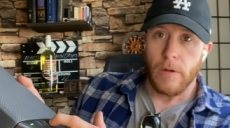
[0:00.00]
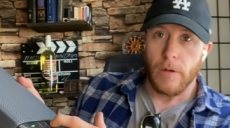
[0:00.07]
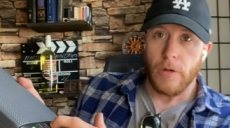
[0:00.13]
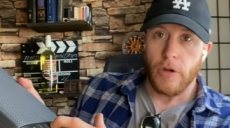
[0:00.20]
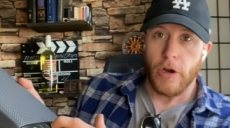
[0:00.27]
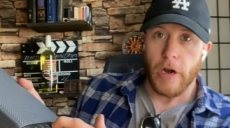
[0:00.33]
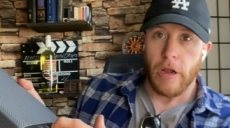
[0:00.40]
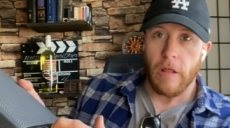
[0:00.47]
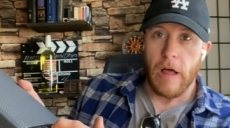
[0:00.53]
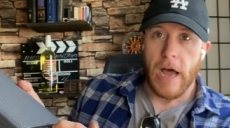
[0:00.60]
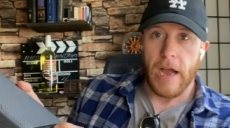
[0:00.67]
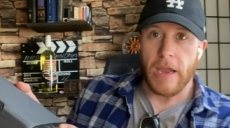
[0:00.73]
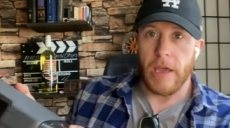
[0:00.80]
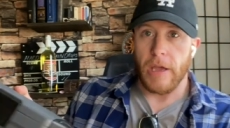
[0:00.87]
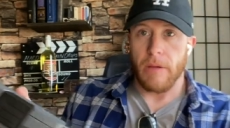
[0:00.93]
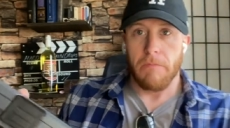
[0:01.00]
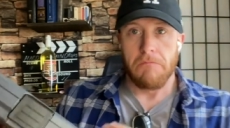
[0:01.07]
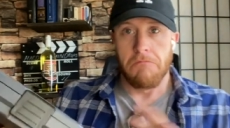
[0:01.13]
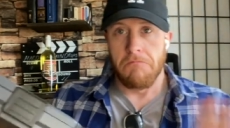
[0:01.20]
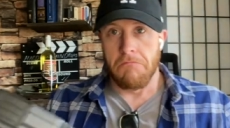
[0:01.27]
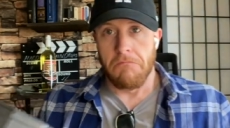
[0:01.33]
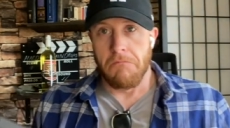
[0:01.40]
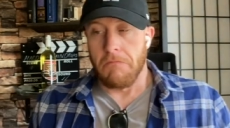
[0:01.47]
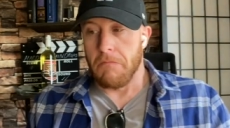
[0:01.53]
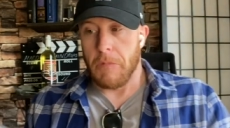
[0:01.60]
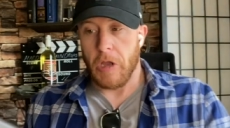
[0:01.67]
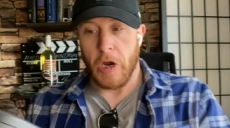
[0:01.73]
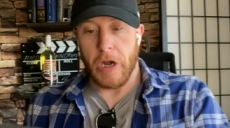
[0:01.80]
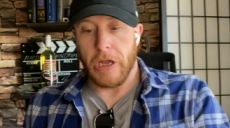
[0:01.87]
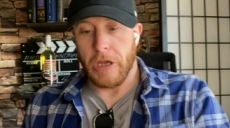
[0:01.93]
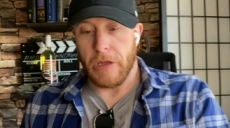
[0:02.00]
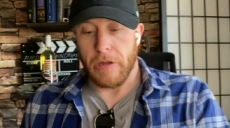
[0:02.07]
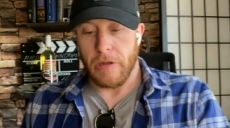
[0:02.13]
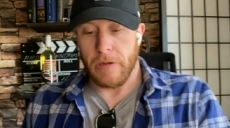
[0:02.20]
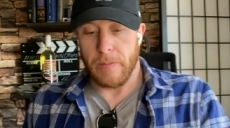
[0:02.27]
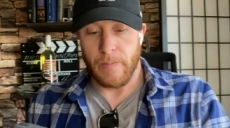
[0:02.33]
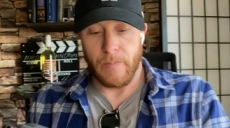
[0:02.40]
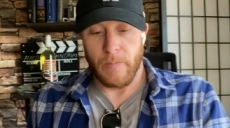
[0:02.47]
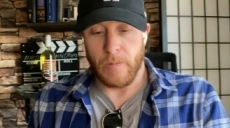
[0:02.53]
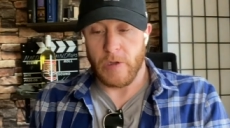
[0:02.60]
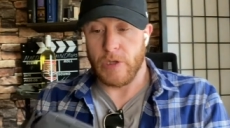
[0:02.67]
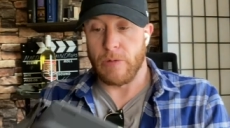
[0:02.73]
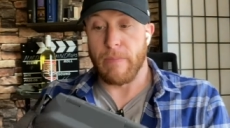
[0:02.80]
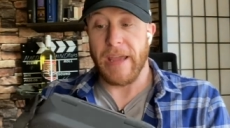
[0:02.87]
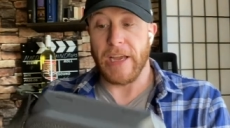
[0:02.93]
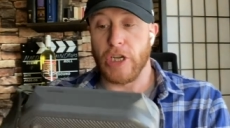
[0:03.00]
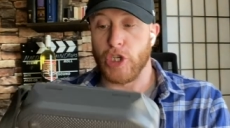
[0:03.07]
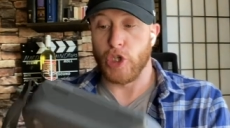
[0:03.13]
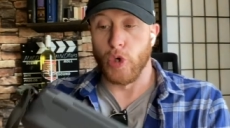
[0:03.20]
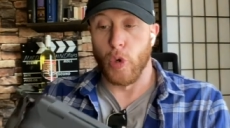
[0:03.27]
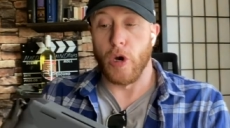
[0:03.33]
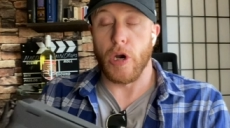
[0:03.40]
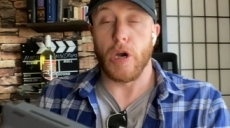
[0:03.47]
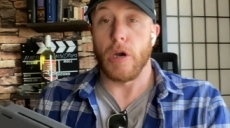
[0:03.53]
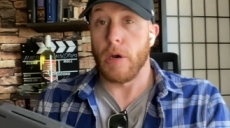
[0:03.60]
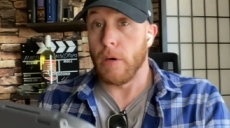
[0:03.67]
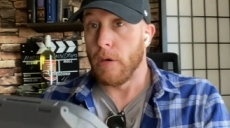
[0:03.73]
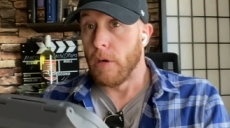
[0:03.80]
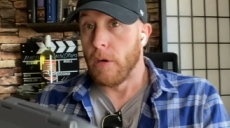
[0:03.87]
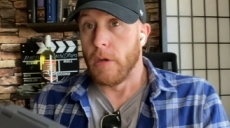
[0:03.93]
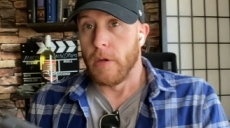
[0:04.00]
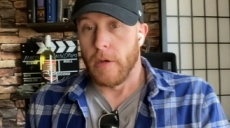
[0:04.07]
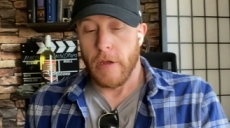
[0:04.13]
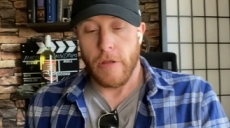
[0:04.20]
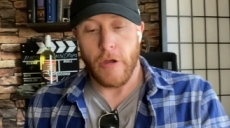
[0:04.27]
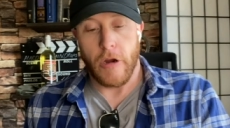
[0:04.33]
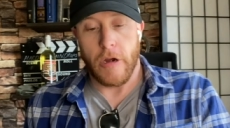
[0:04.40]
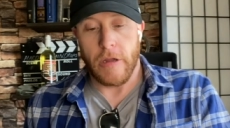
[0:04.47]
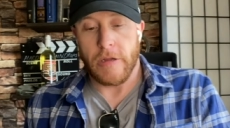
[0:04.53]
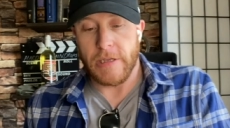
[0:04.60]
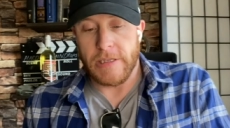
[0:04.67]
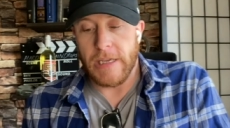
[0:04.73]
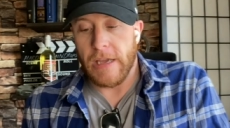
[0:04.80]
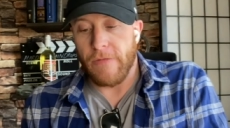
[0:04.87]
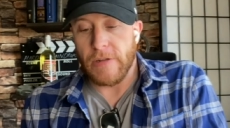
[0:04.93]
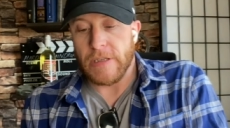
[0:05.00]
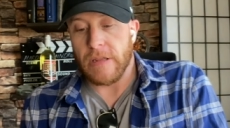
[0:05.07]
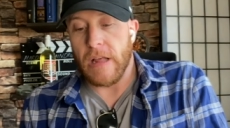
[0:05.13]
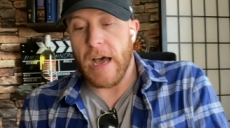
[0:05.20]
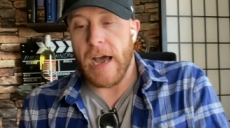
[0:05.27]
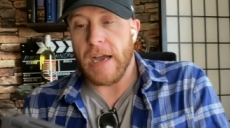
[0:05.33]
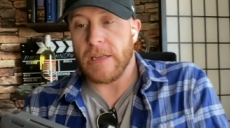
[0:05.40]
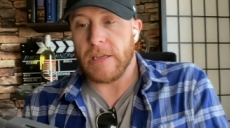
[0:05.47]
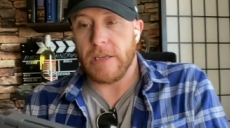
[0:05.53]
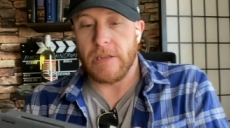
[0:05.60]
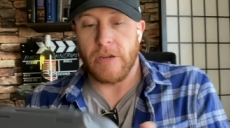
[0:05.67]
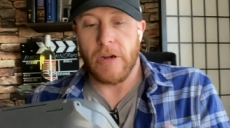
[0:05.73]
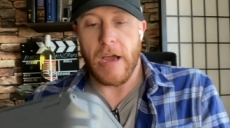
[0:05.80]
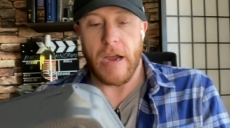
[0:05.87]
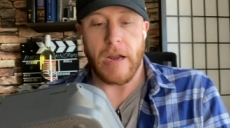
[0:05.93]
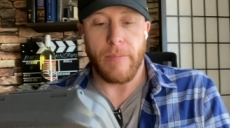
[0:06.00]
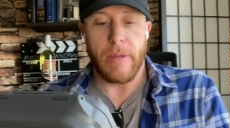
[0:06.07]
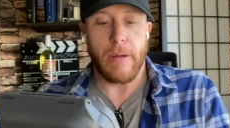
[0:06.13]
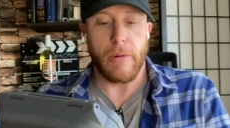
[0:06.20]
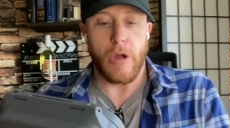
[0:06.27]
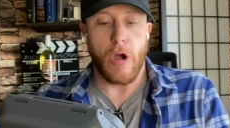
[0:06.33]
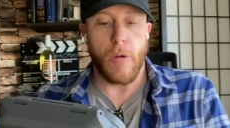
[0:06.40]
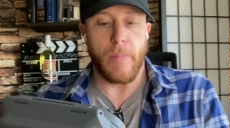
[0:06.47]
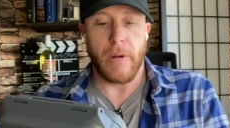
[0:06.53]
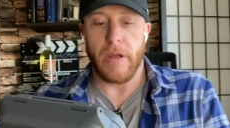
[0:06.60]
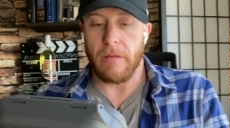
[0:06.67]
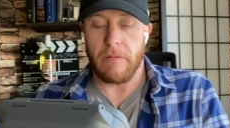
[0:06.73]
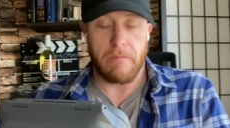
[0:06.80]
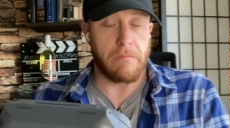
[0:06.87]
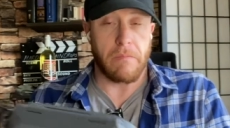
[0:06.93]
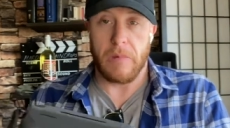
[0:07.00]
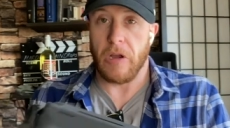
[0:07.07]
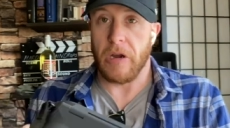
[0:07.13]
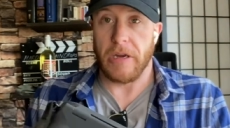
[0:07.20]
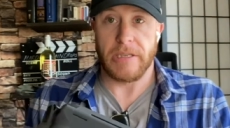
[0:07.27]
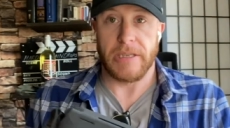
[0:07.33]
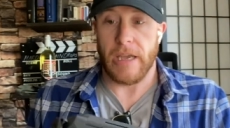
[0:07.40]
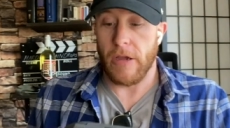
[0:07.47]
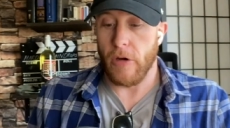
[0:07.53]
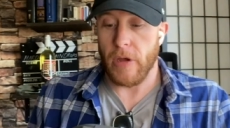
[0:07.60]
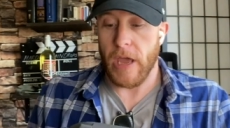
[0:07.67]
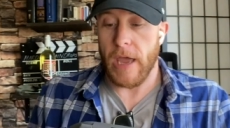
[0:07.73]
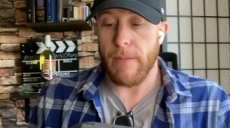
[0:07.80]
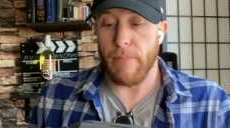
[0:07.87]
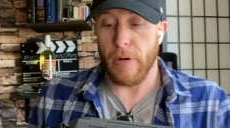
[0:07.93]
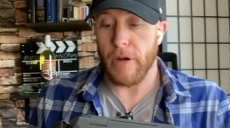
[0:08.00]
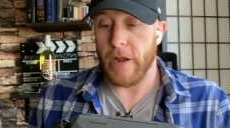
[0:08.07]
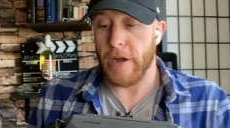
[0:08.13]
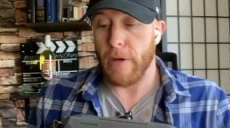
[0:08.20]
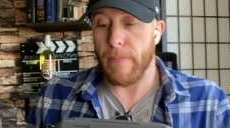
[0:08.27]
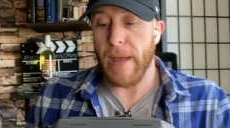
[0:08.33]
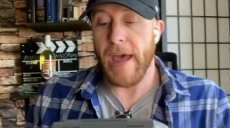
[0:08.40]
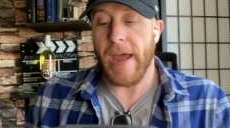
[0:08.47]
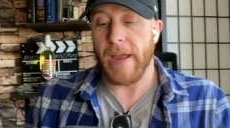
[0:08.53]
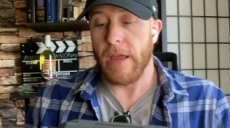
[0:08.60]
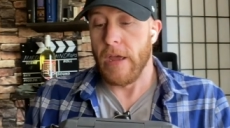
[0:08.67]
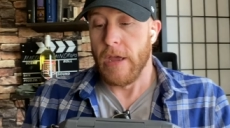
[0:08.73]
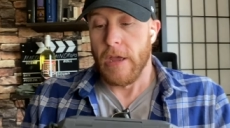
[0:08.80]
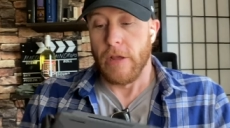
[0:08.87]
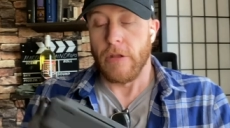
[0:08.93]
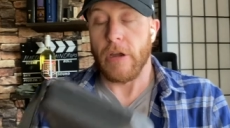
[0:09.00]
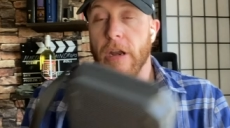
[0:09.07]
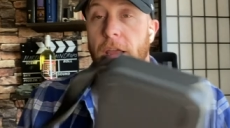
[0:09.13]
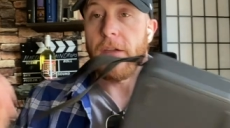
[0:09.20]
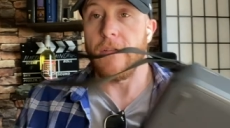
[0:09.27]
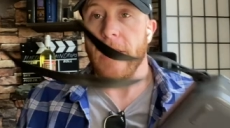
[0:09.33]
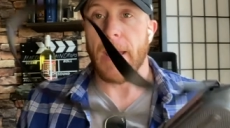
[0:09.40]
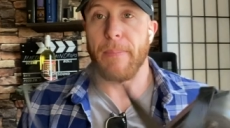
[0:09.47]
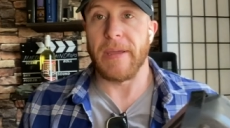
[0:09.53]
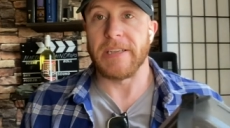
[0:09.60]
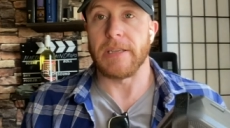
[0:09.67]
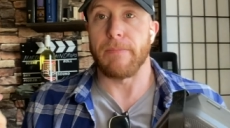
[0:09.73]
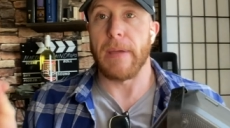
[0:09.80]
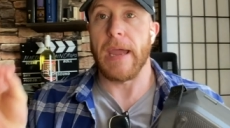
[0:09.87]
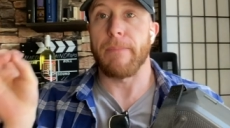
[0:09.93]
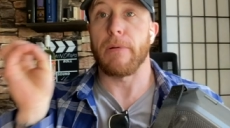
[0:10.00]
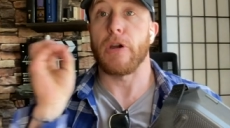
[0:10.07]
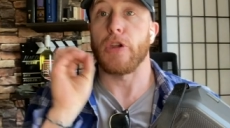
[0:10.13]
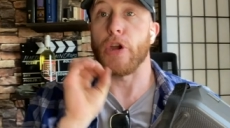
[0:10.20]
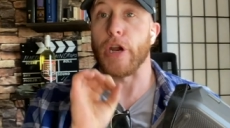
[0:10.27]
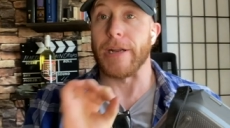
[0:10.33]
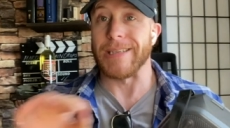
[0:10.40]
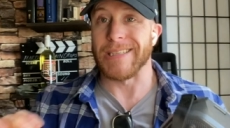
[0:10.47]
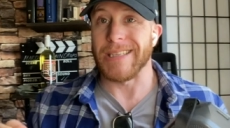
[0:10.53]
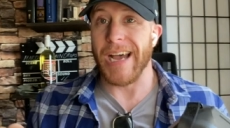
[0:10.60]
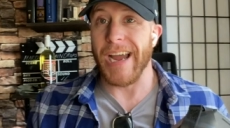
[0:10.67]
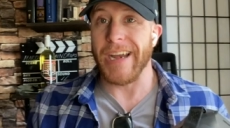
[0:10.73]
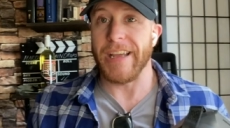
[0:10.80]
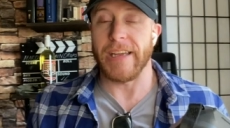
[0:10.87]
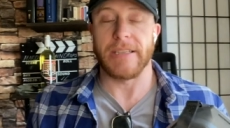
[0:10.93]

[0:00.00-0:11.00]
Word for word: You're gonna lock it. They're gonna make sure. They're gonna see if it's locked. They're not gonna be able to open it. They're gonna say, okay, put it in your bag. They're gonna give you that piece of paper. You're gonna sign it.